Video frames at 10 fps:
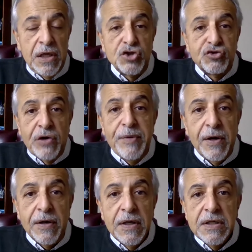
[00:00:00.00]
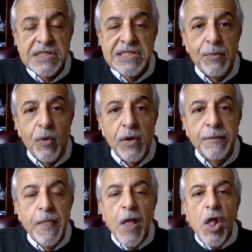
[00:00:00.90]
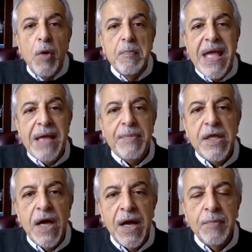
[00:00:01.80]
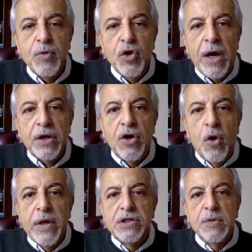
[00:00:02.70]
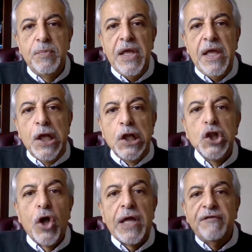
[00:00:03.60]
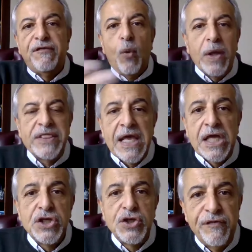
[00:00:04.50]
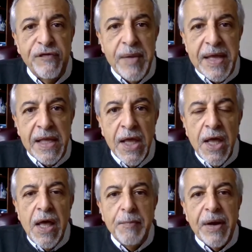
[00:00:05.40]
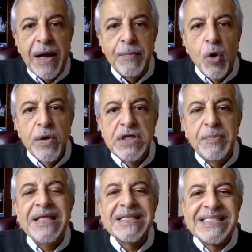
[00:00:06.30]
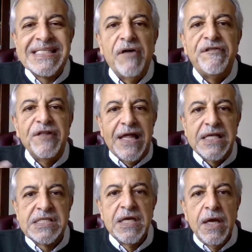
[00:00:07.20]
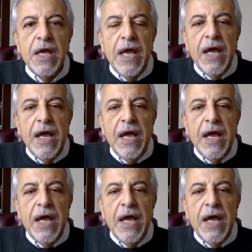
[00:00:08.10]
contributor to someone, maybe I'm not going to be looking for what they can do for me, but I'm going to be selfless.